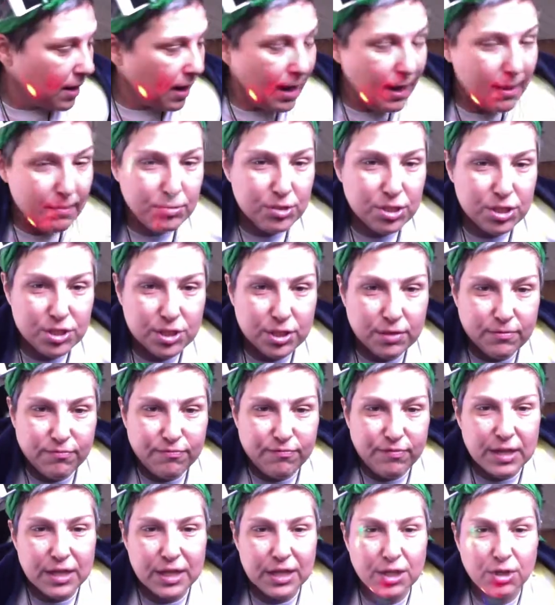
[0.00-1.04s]
I'm just a
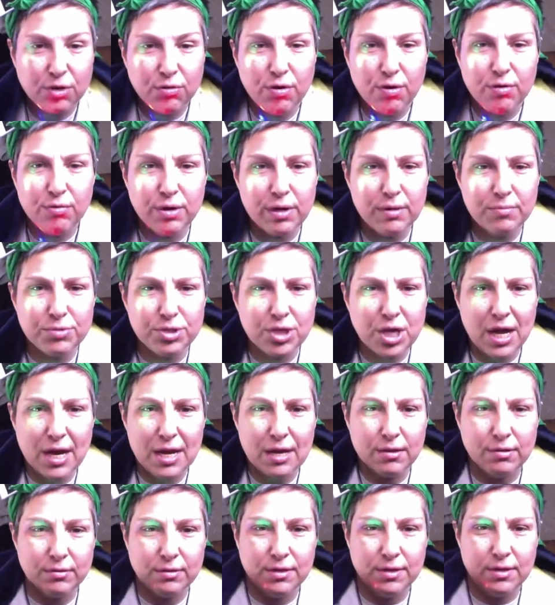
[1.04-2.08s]
fucking grown up
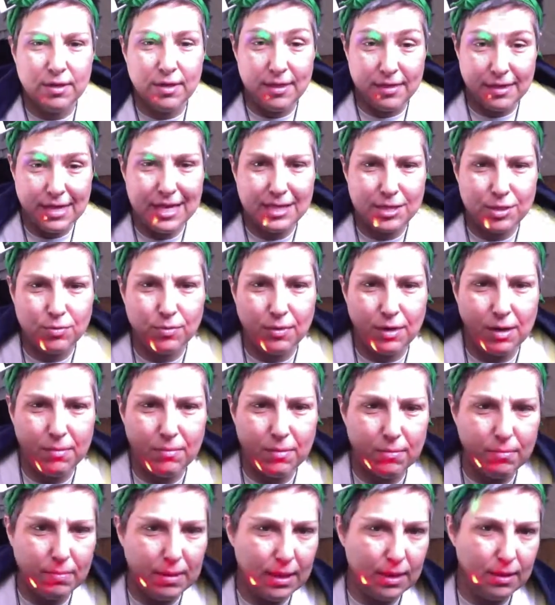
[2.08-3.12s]
child. That's what I'm
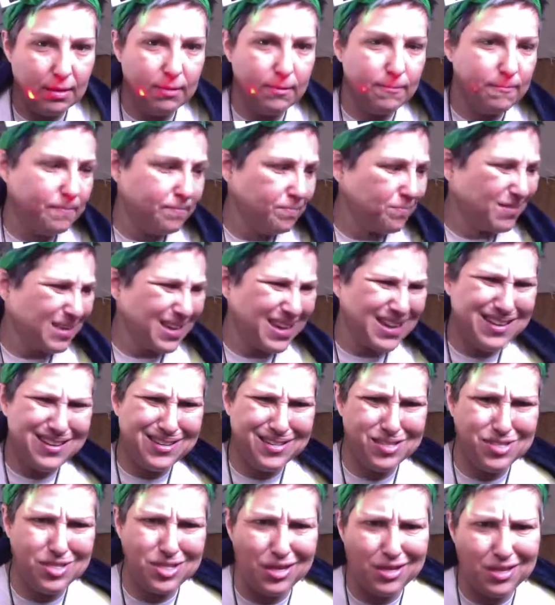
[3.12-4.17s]
about. I
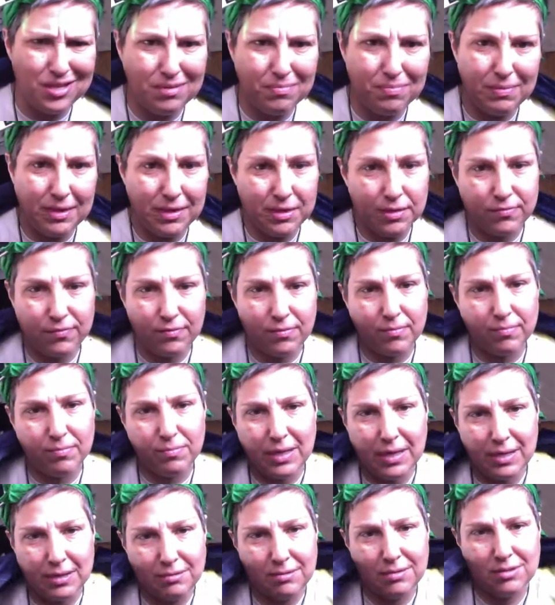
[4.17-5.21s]
ate jelly beans for
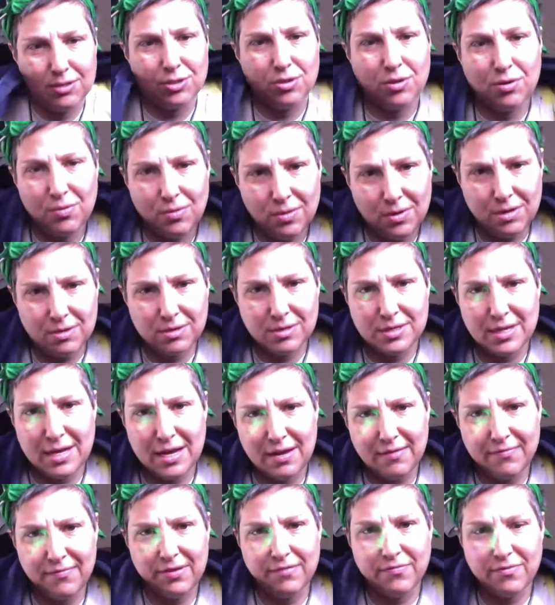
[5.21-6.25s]
and saltwater
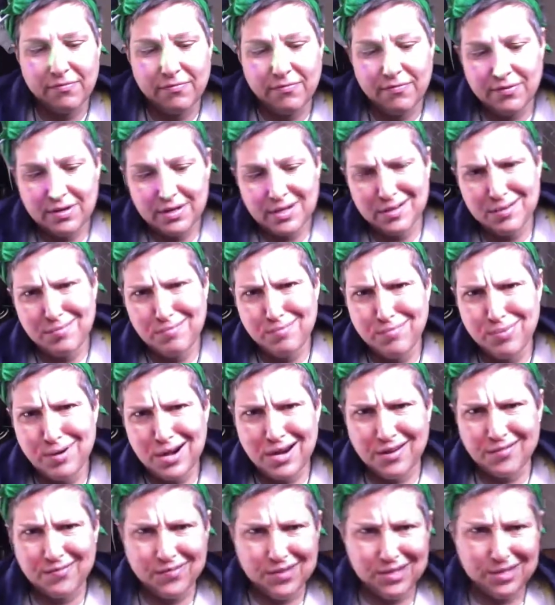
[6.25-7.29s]
taffy for fucking
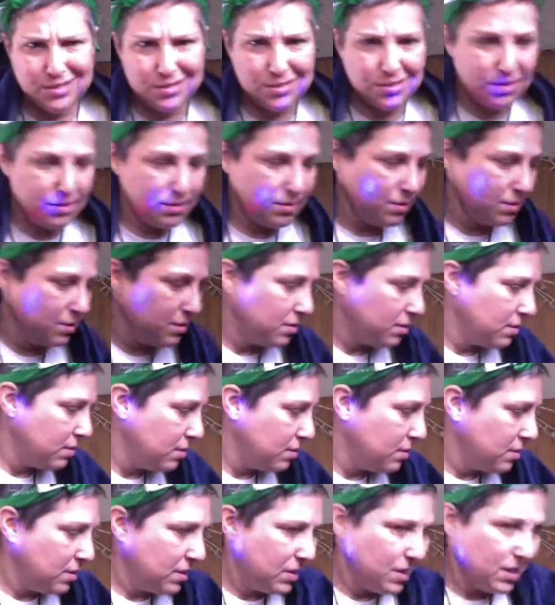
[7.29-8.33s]
breakfast.
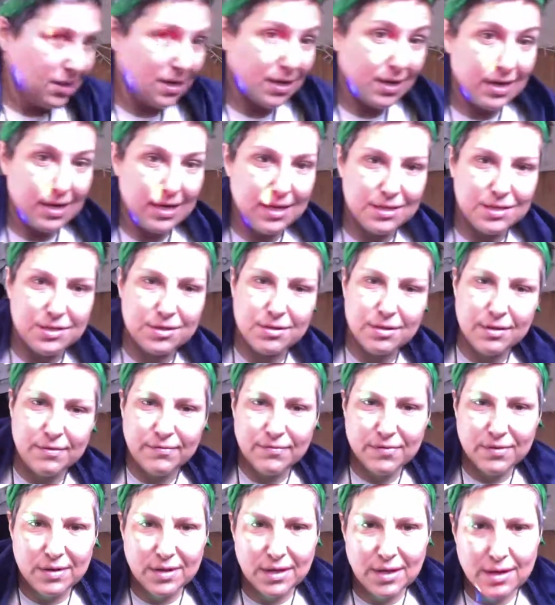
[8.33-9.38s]
And ice cream
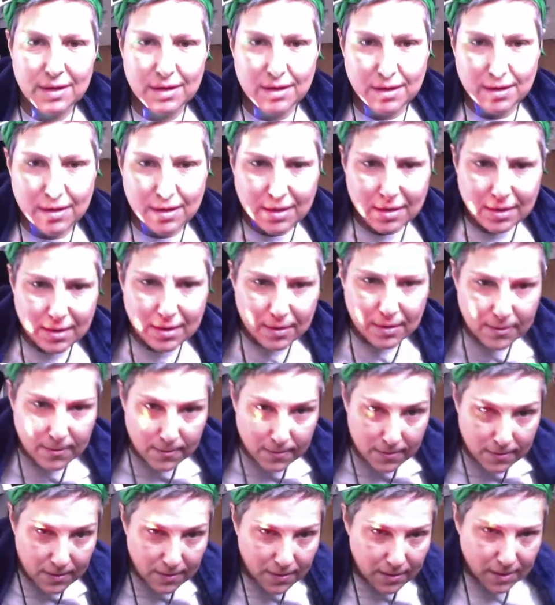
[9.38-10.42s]
for dinner.
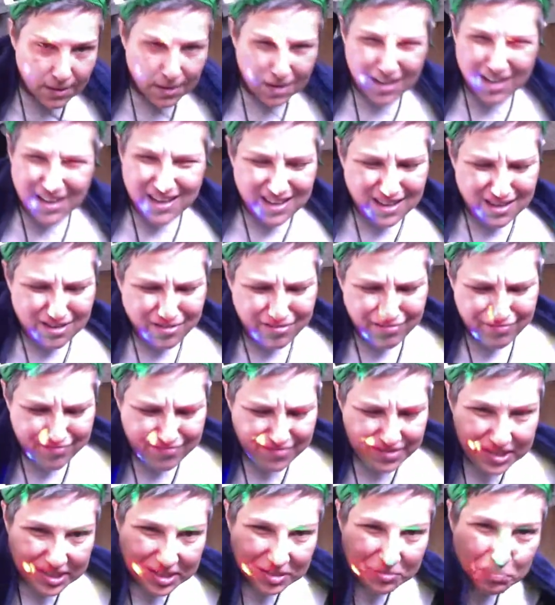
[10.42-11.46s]
I don't
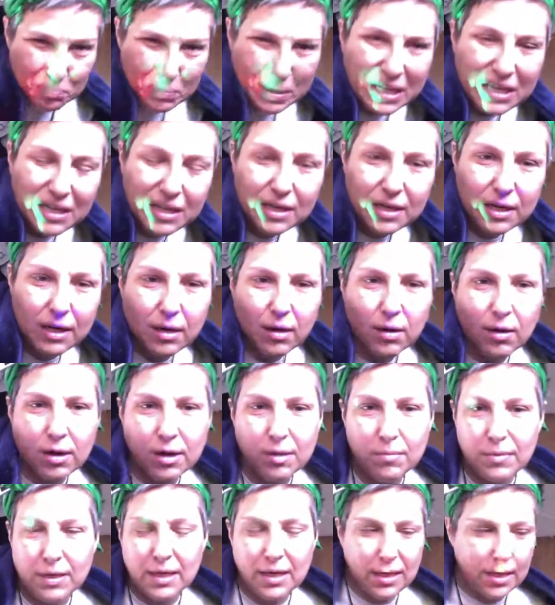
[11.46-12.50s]
fucking mean any
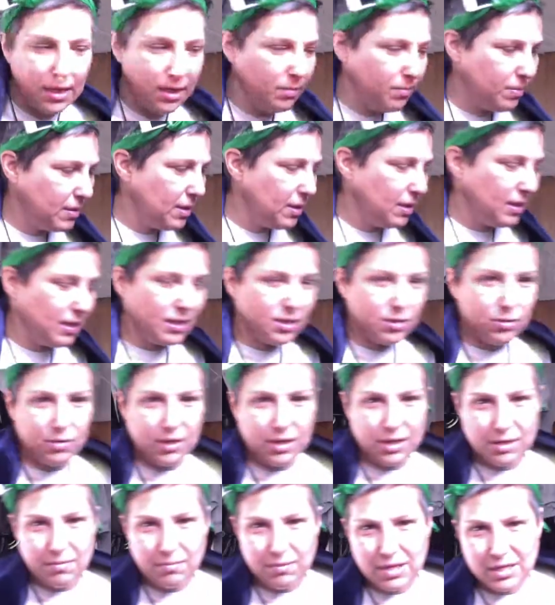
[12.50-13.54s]
harm to anybody. That's why
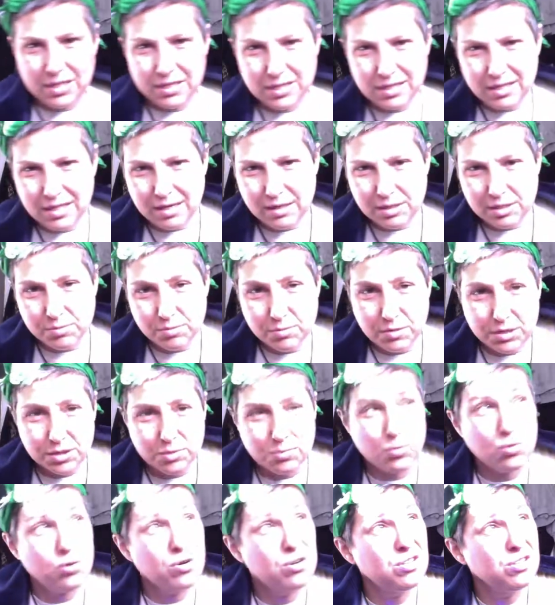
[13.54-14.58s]
it makes it that much
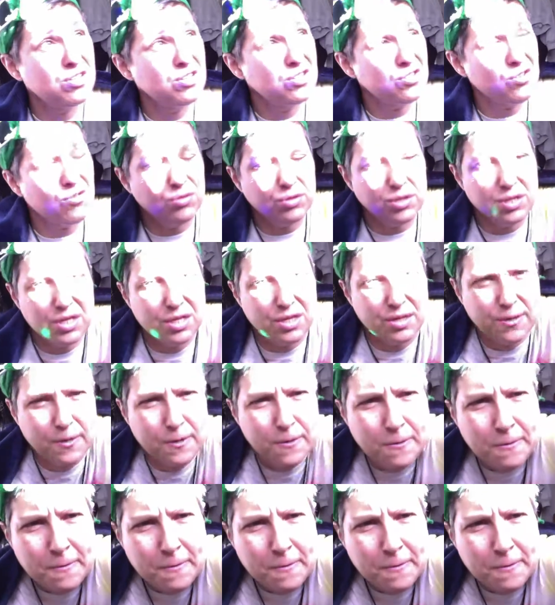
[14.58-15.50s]
more insulting